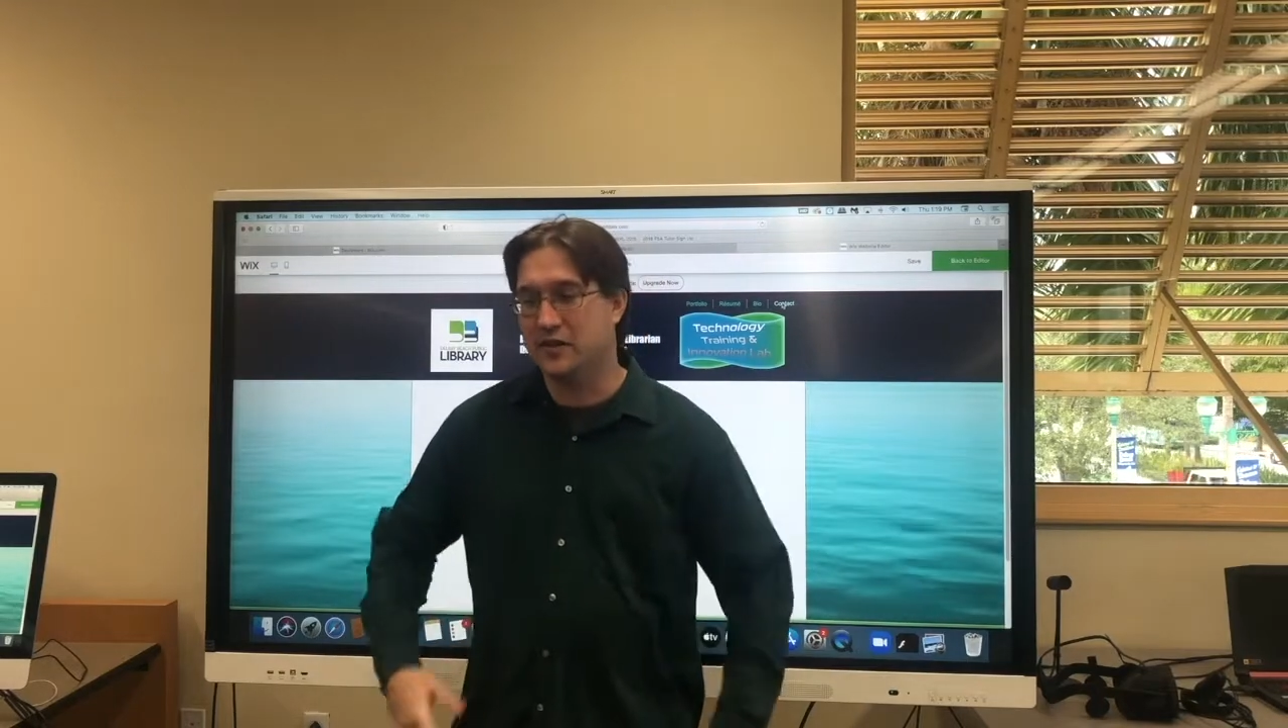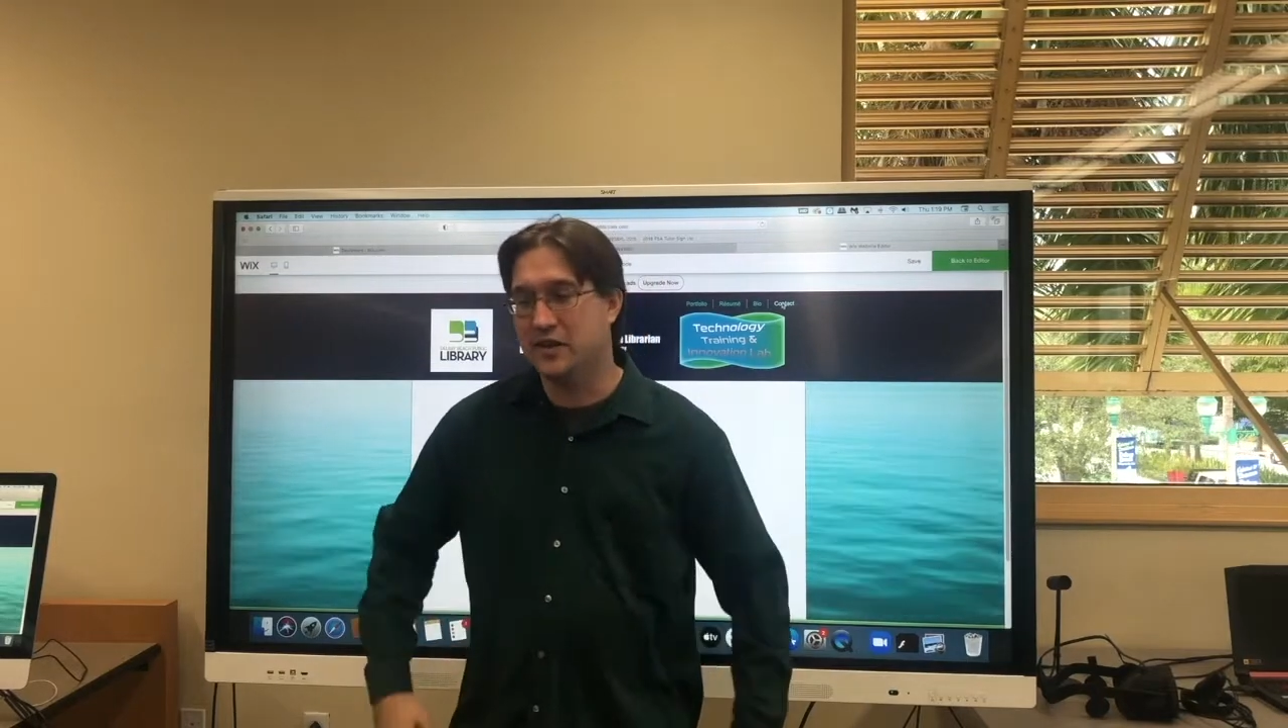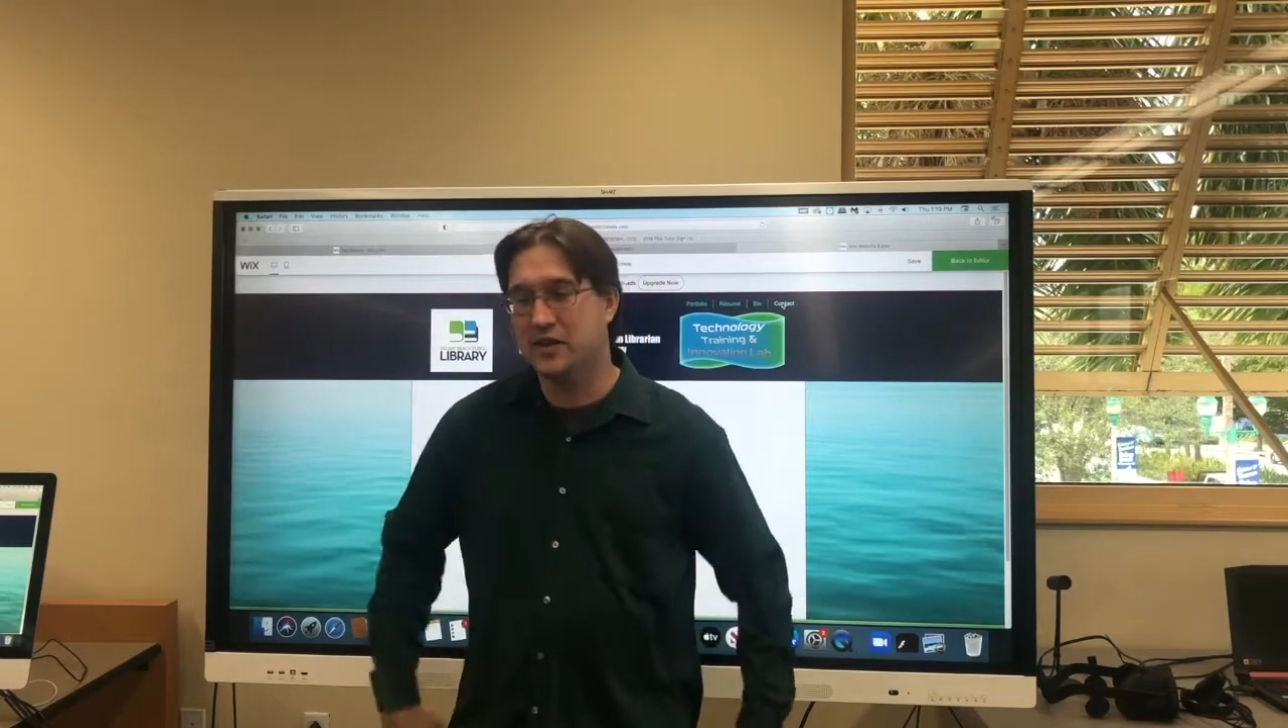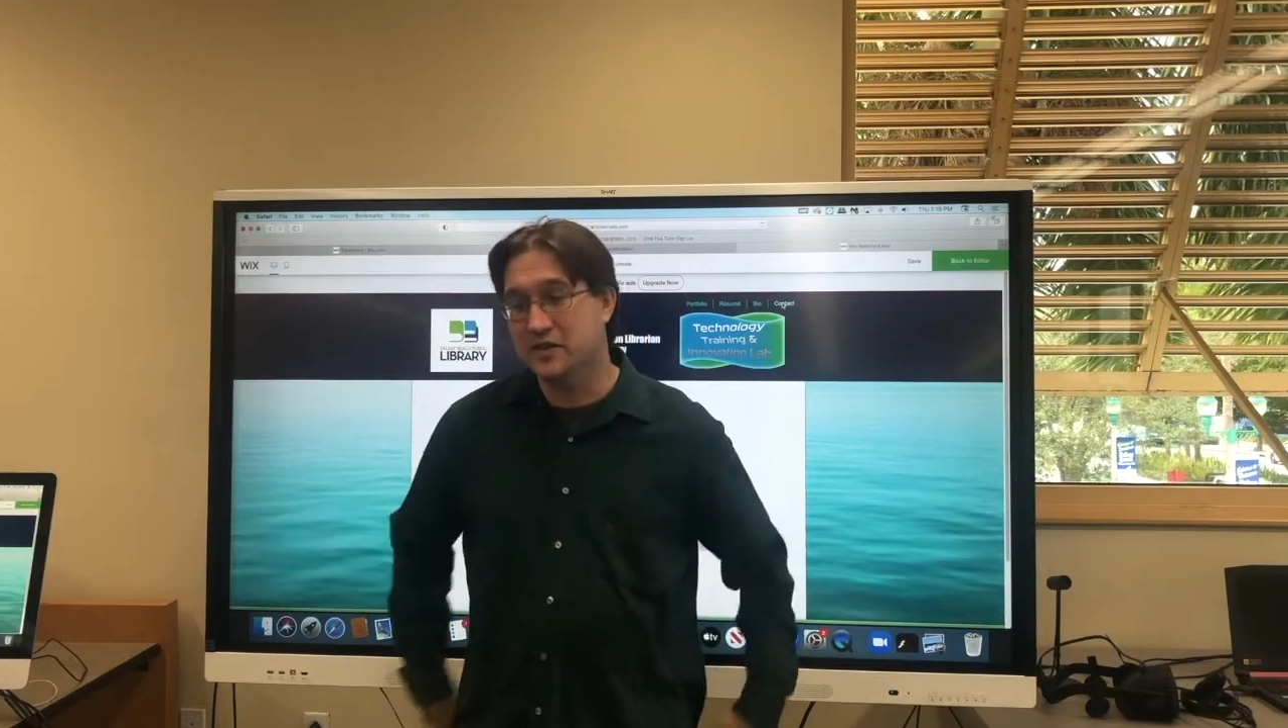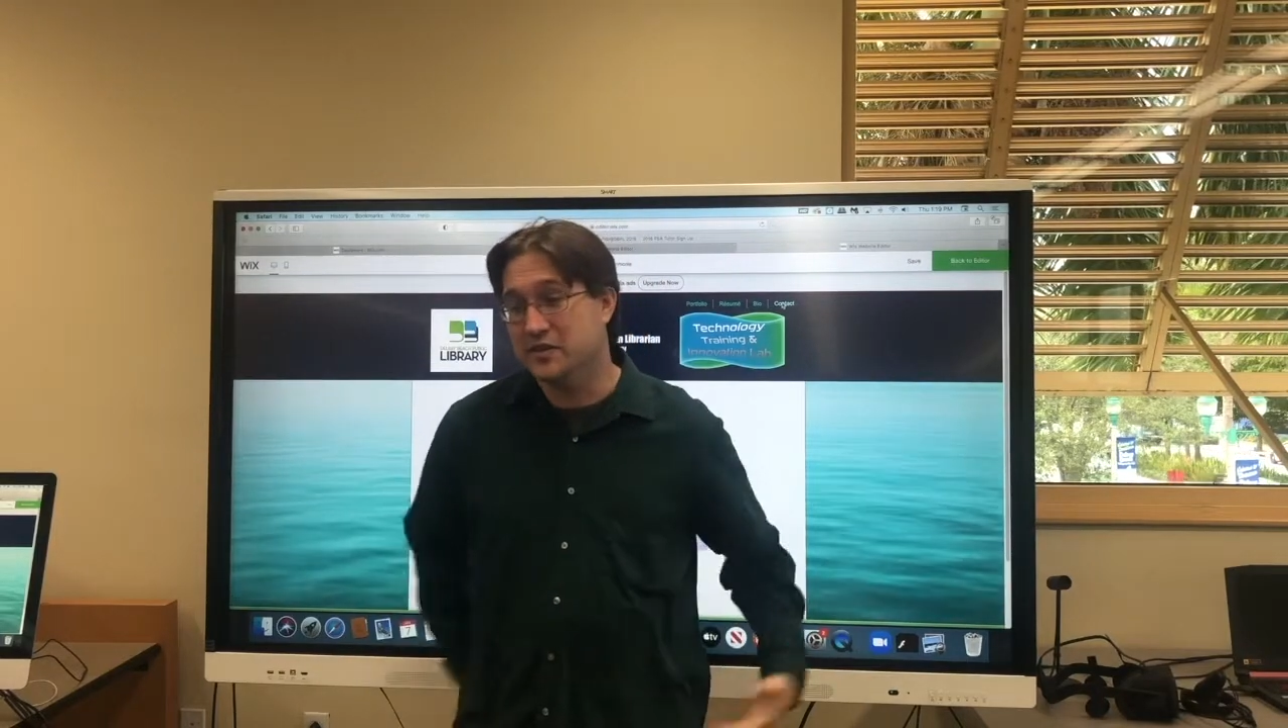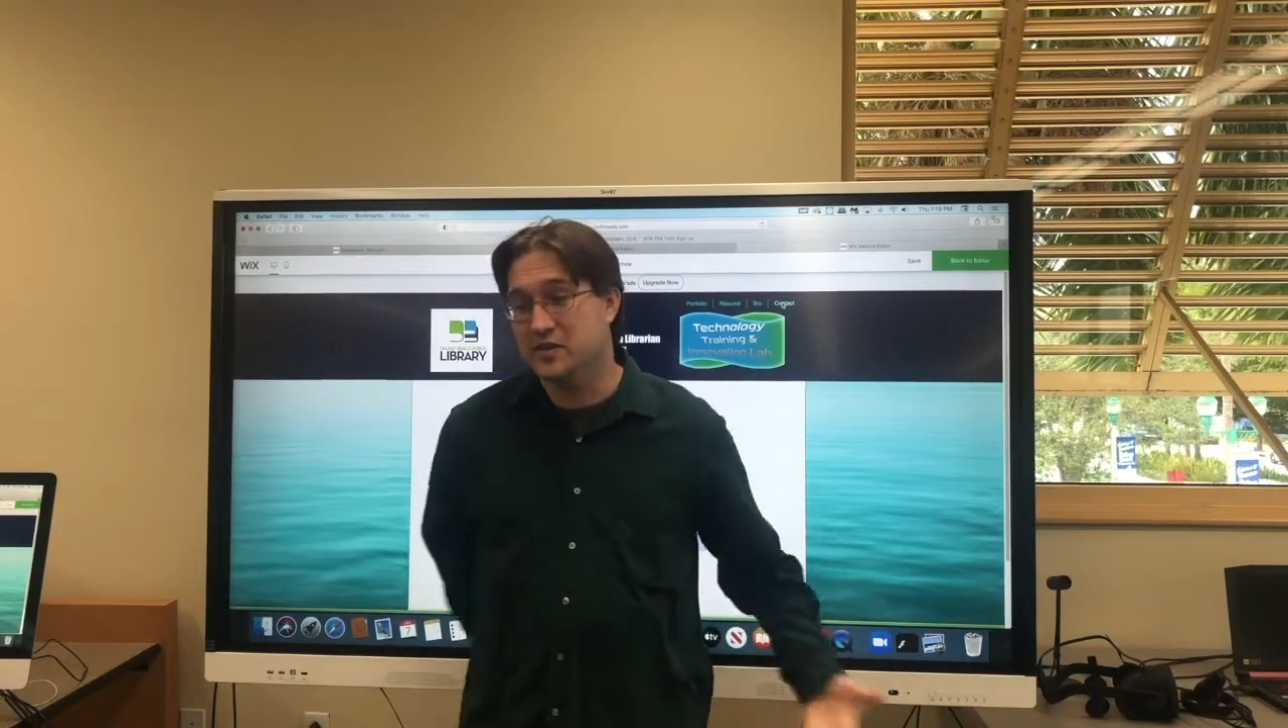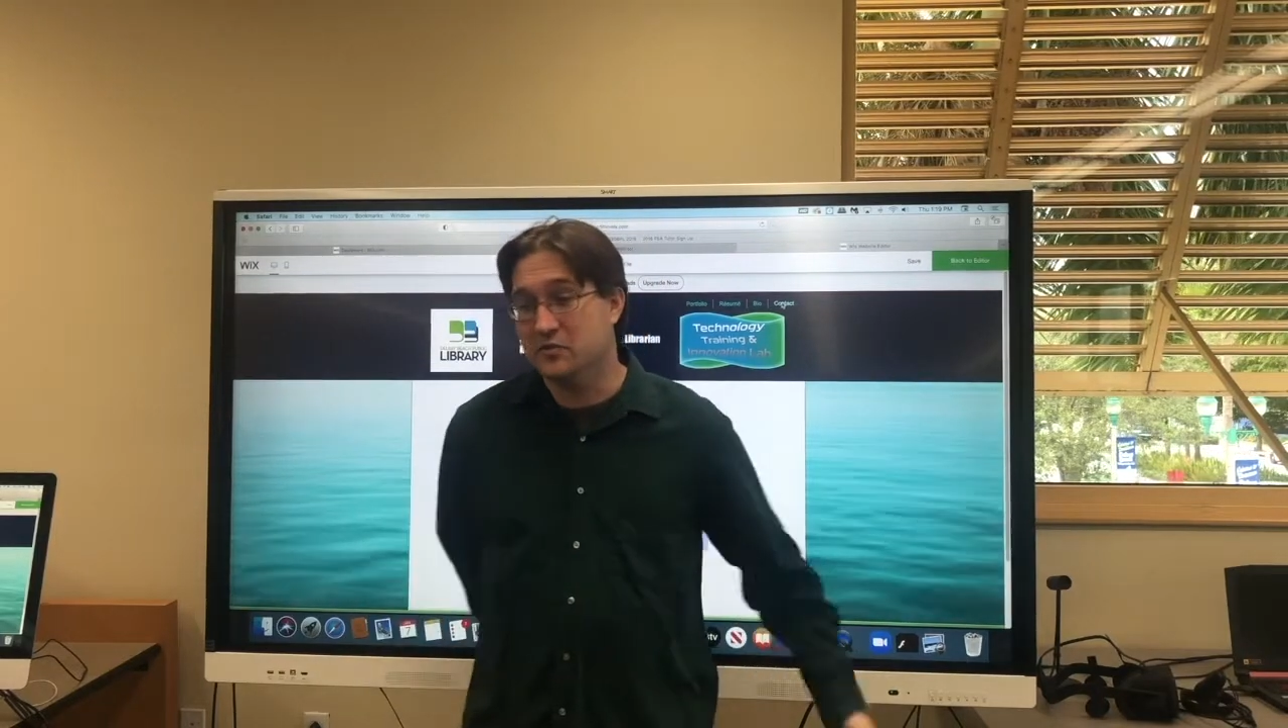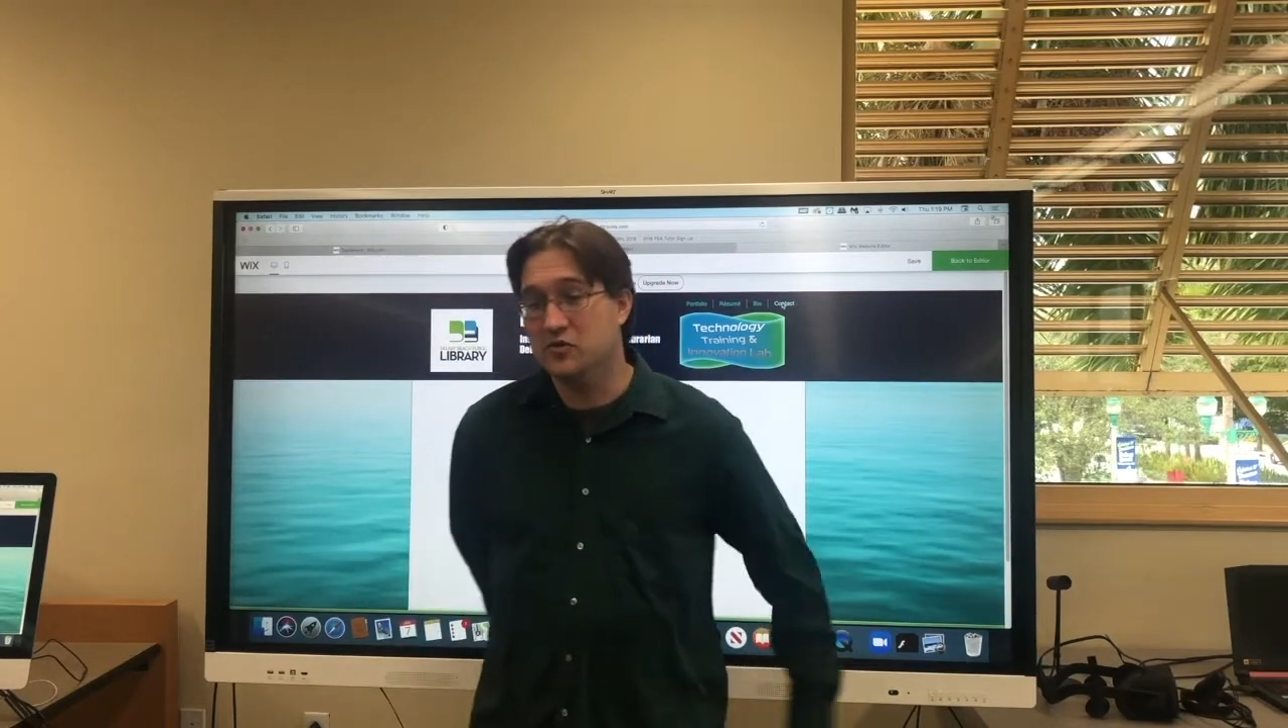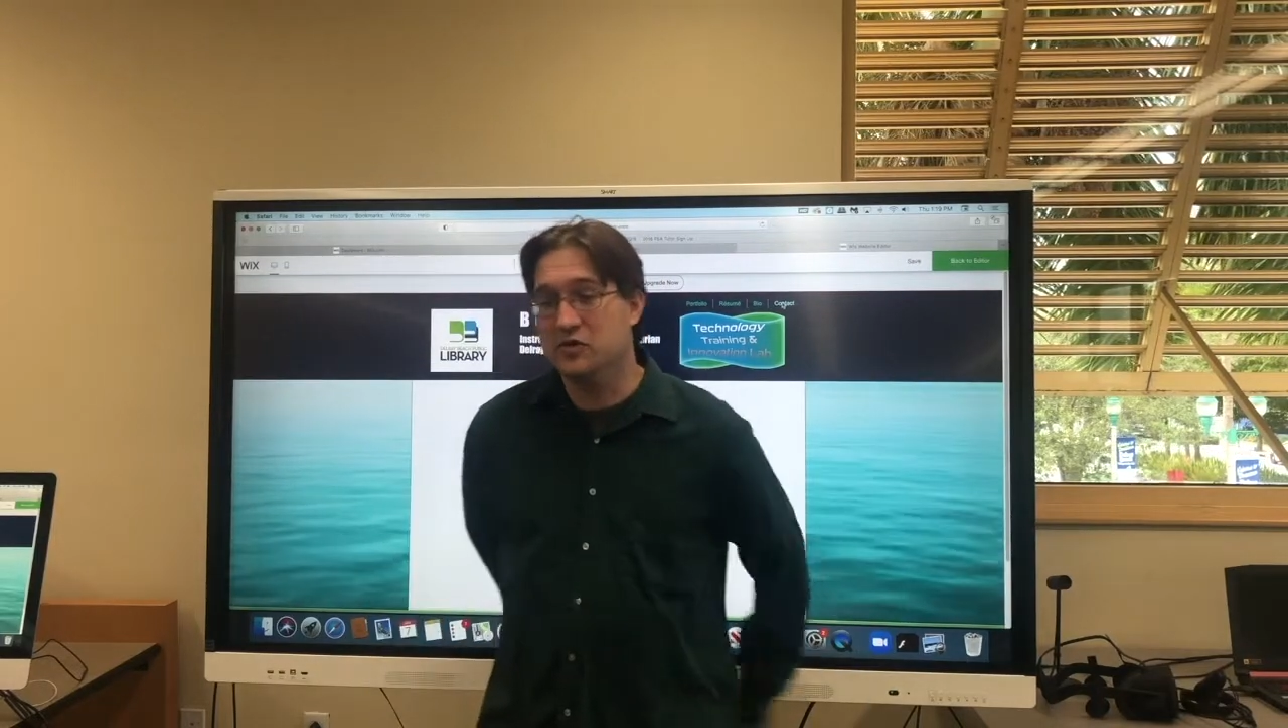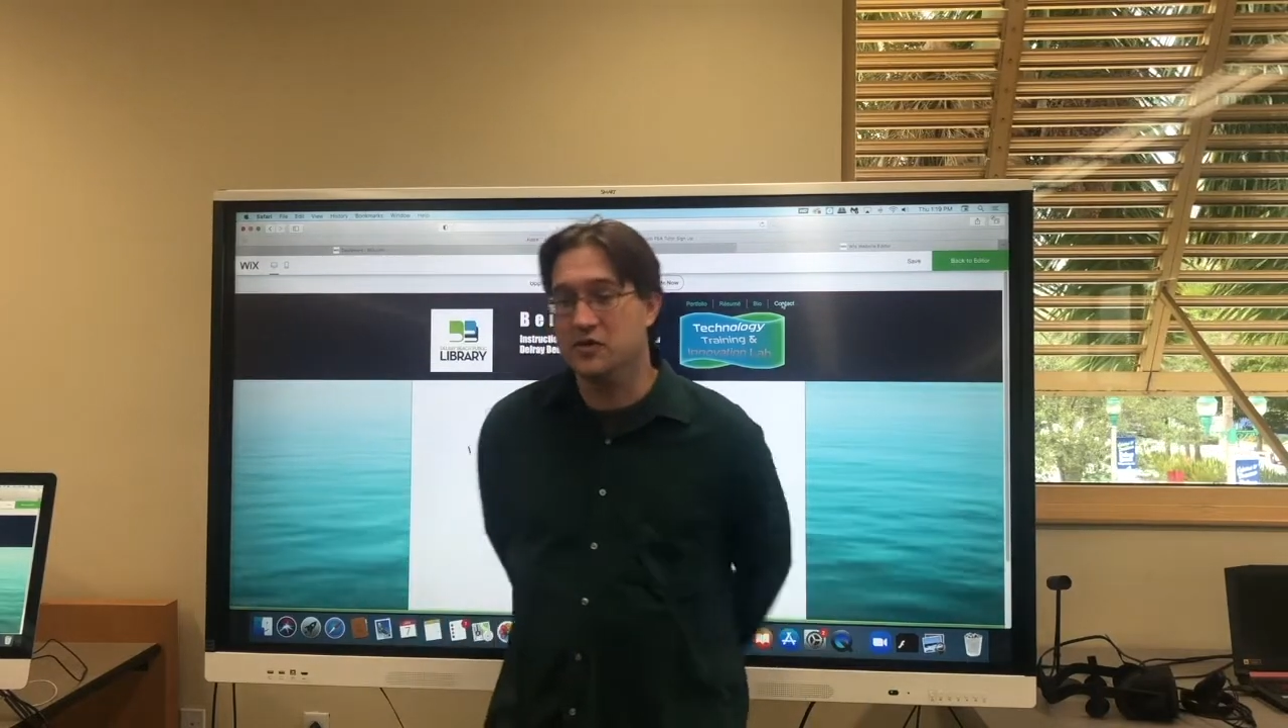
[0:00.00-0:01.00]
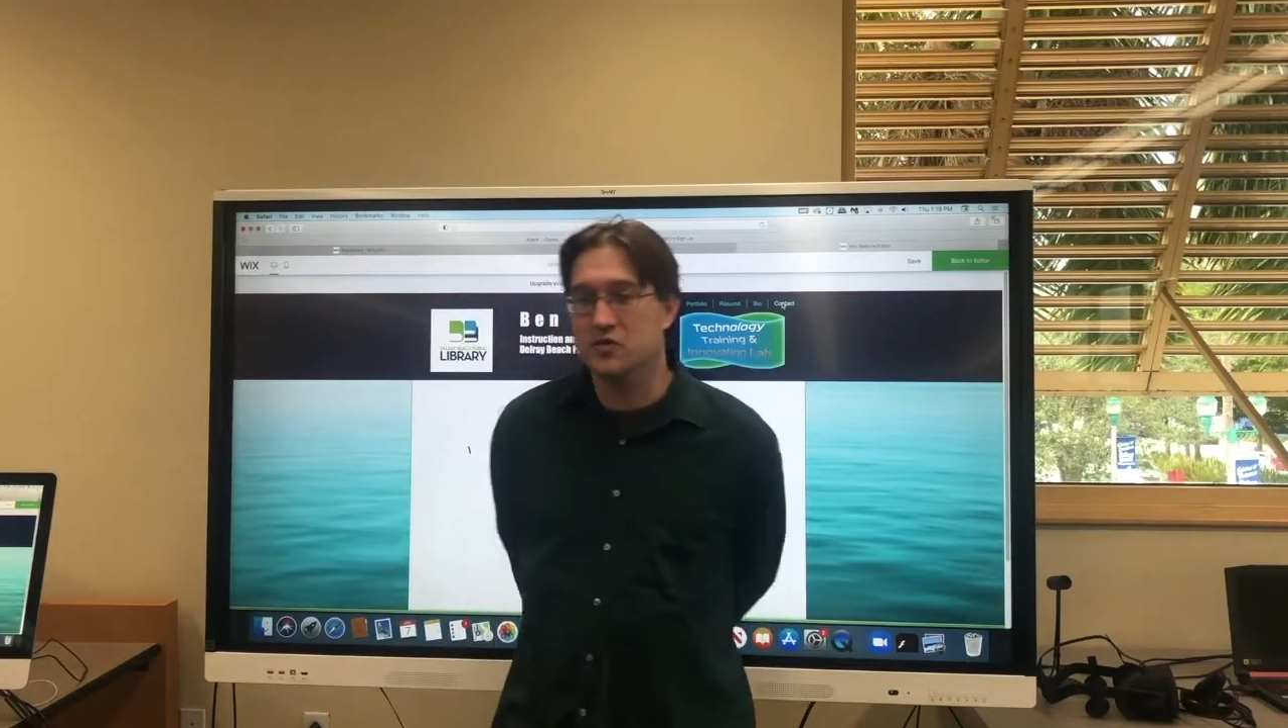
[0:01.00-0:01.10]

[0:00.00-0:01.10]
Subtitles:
in this community as